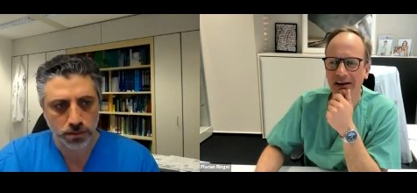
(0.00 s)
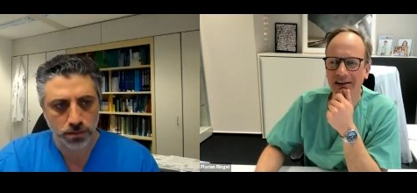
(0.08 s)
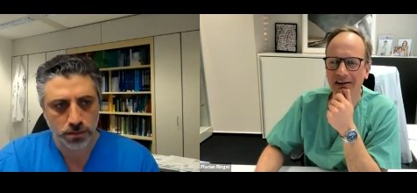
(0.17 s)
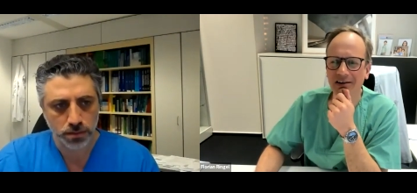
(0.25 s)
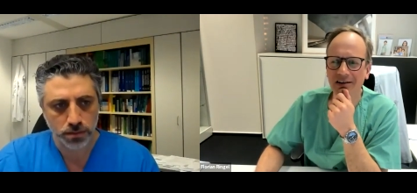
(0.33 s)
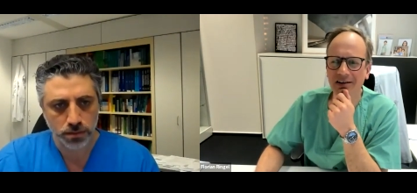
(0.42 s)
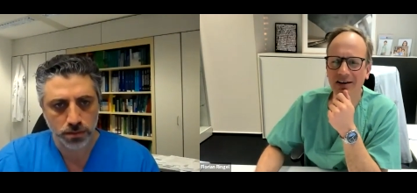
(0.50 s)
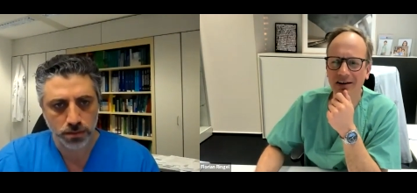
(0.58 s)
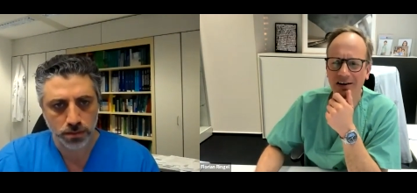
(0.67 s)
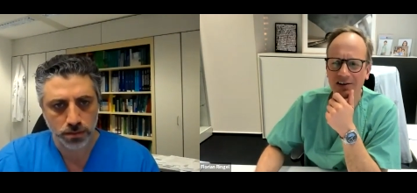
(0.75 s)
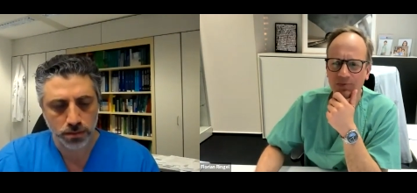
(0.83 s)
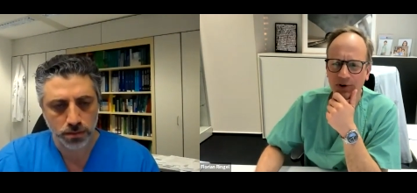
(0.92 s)
Speaker 1: any
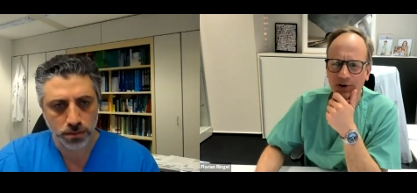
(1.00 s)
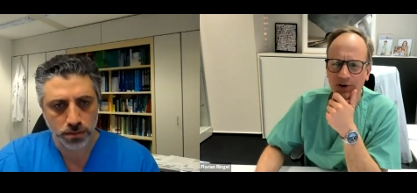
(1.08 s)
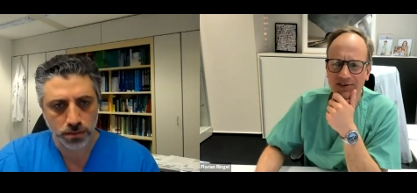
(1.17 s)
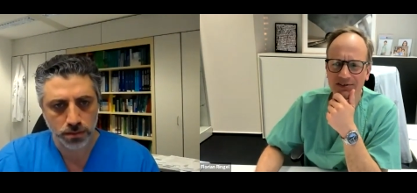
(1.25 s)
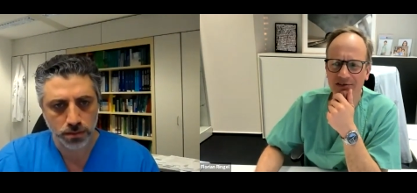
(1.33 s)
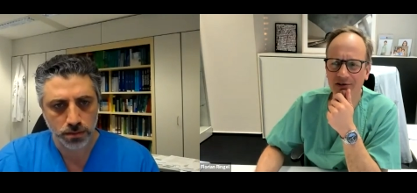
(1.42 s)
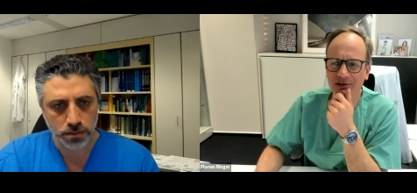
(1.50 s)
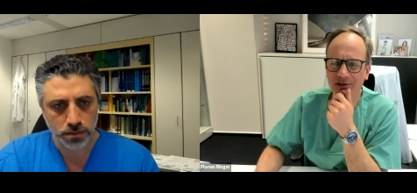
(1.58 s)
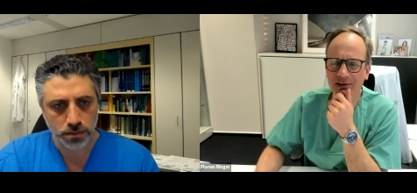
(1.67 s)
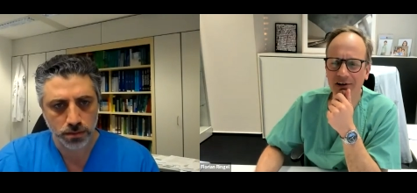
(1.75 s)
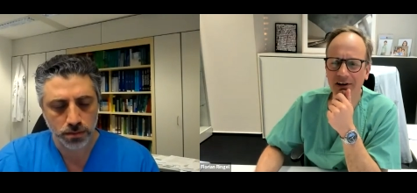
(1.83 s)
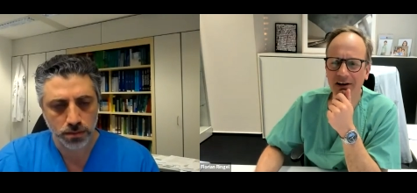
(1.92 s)
experience
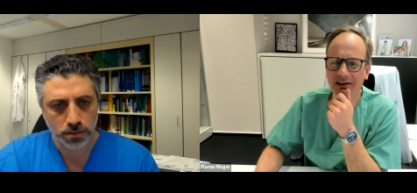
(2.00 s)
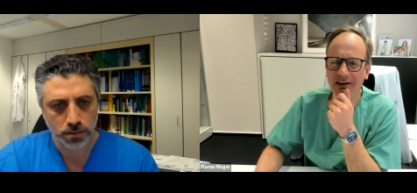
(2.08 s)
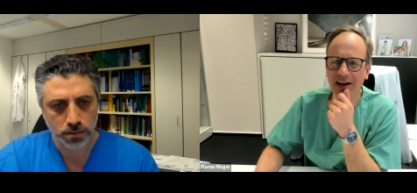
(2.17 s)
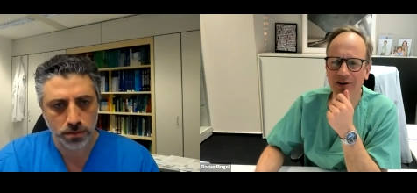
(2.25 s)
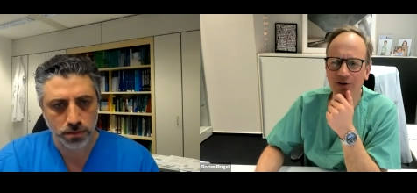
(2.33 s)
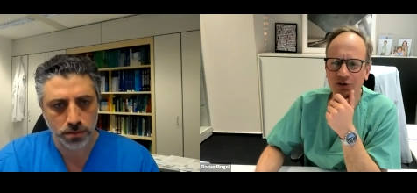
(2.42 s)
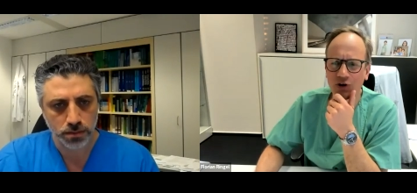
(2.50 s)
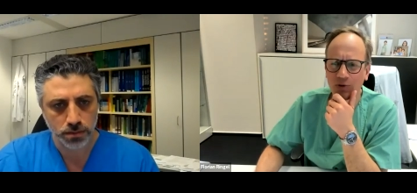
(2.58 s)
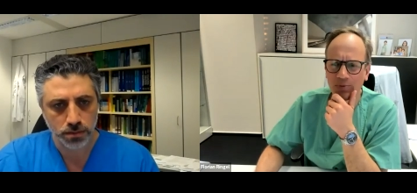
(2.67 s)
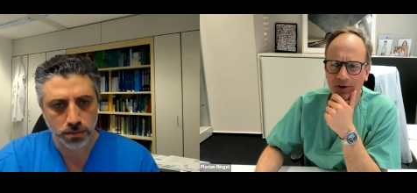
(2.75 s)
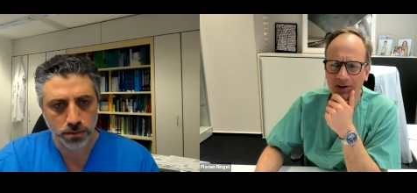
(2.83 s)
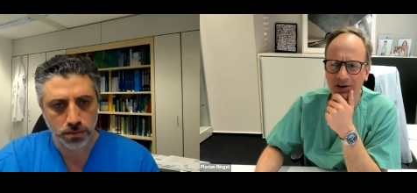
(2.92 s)
in
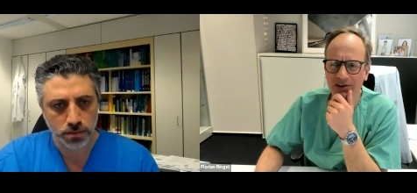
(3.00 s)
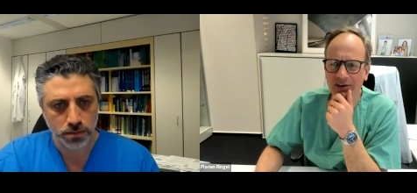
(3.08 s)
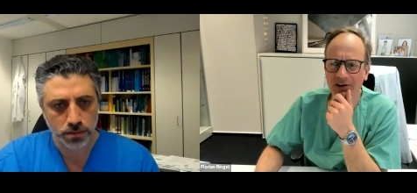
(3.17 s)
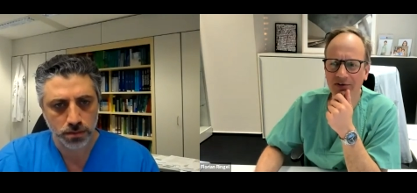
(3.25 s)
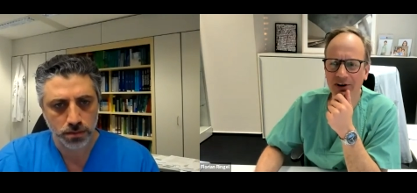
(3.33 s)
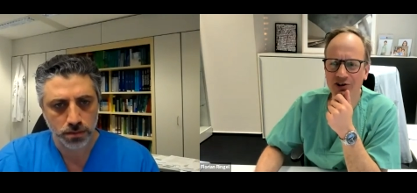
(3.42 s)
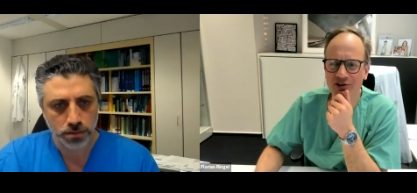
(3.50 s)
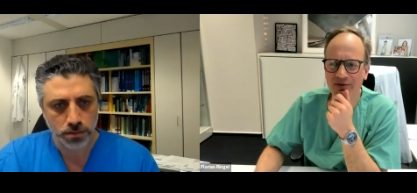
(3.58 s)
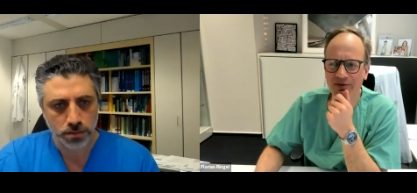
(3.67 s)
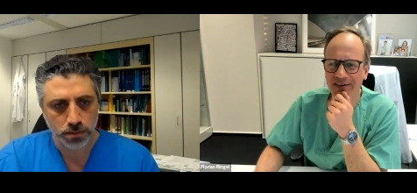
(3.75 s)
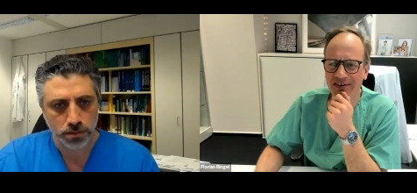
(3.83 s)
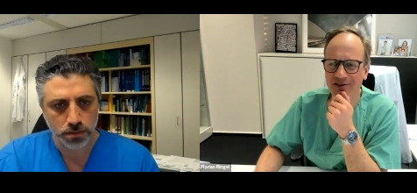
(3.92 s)
endoscopic denervation of
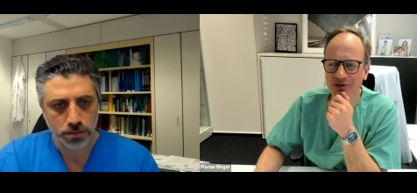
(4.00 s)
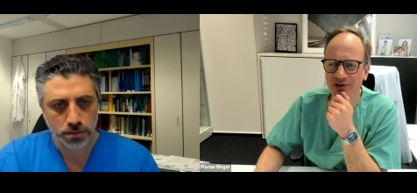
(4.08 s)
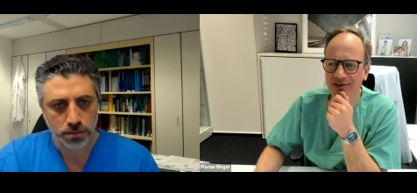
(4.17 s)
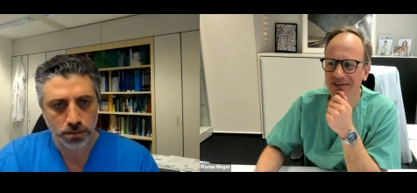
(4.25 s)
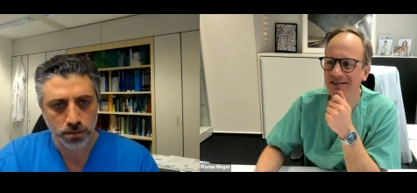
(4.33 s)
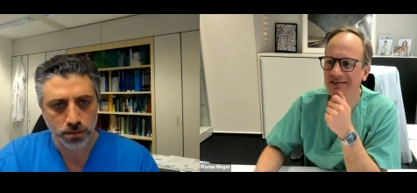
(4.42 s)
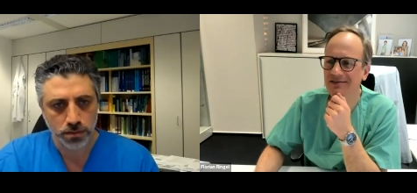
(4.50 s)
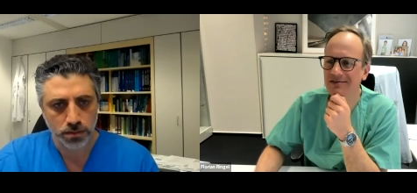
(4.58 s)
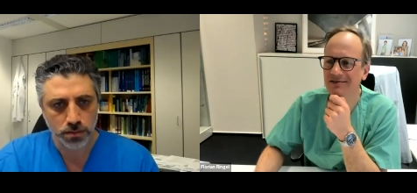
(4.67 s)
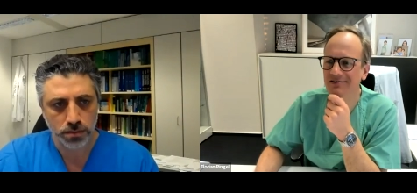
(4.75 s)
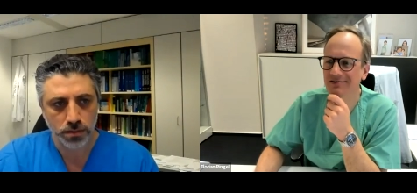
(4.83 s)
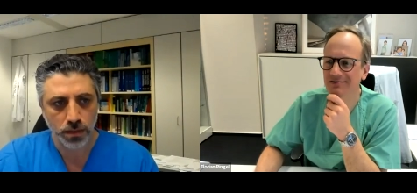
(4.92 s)
facet joints?
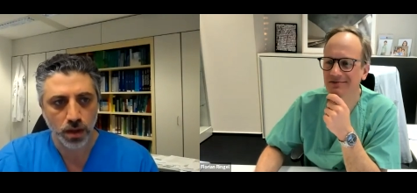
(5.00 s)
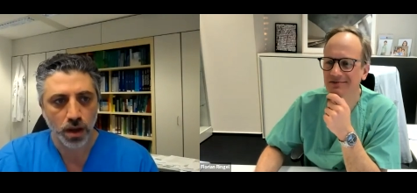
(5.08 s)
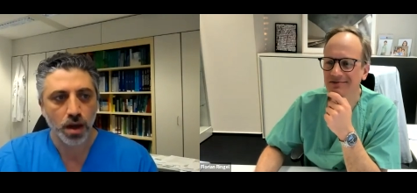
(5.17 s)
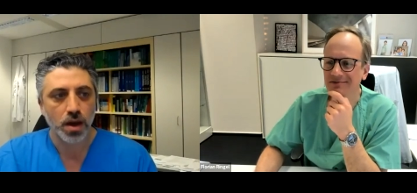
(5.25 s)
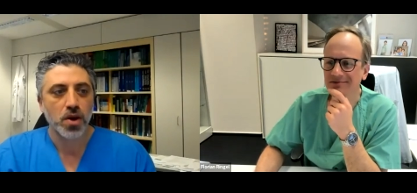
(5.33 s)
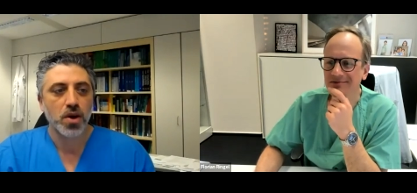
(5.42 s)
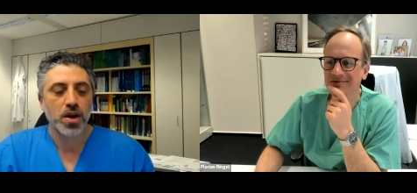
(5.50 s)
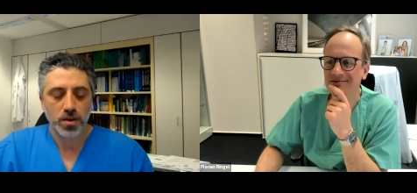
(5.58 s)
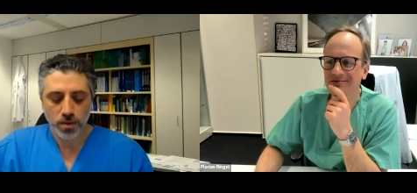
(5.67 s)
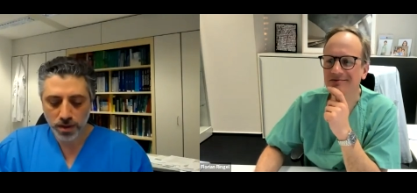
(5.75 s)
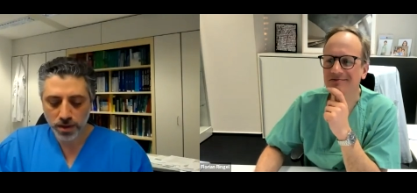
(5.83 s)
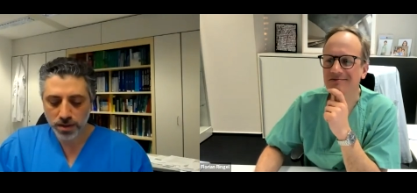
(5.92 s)

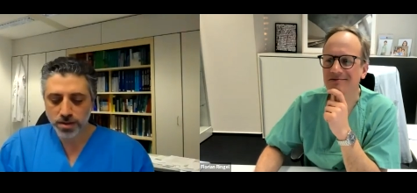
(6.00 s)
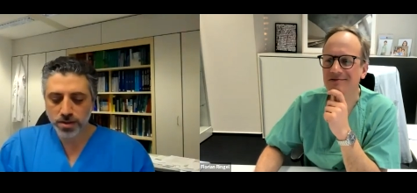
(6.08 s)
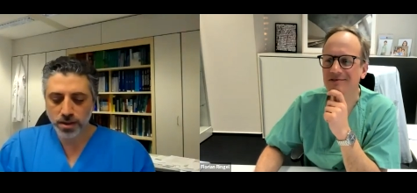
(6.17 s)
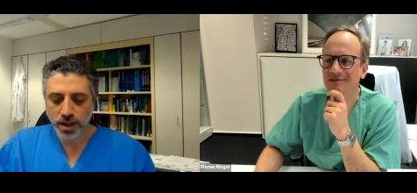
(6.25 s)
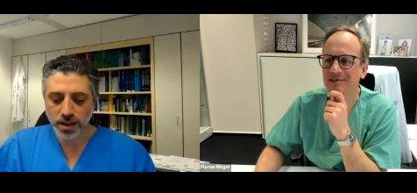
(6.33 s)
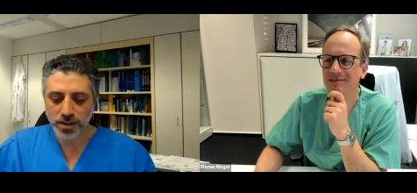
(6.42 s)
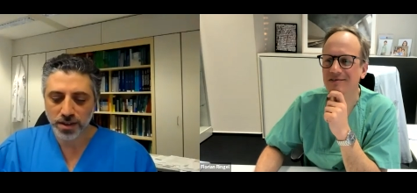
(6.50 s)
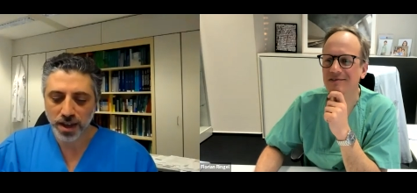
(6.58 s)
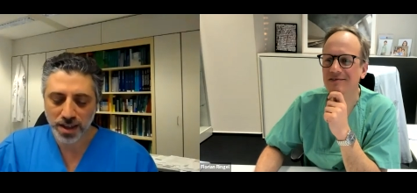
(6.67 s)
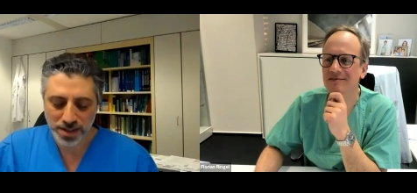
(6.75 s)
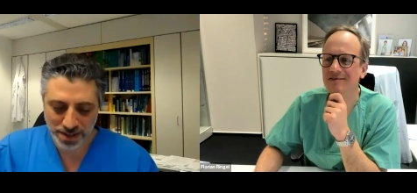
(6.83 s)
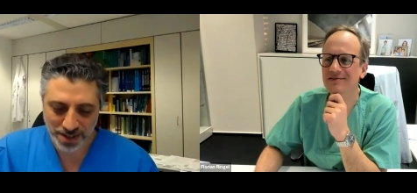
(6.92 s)
Speaker 2: Well, this is a kind of,
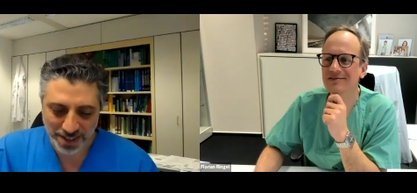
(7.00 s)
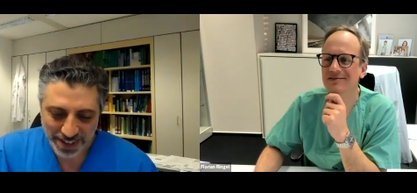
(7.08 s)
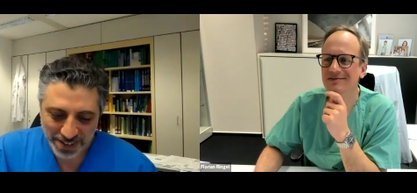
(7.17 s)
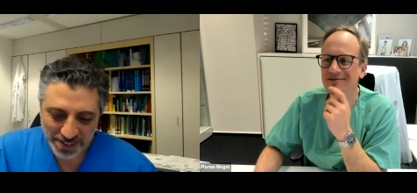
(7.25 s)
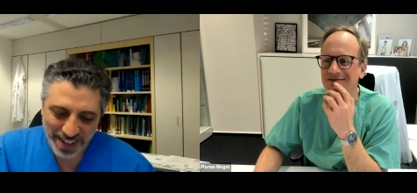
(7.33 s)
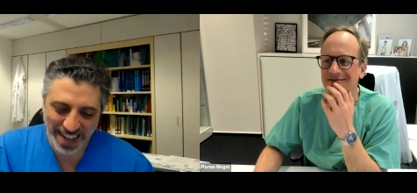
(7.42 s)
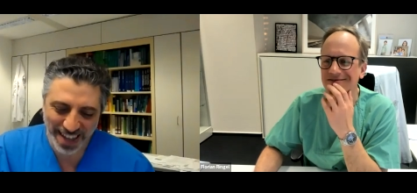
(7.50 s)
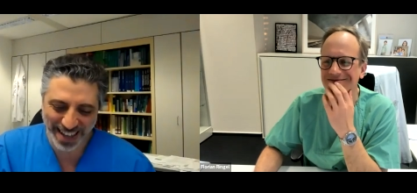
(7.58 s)
yes. Uh,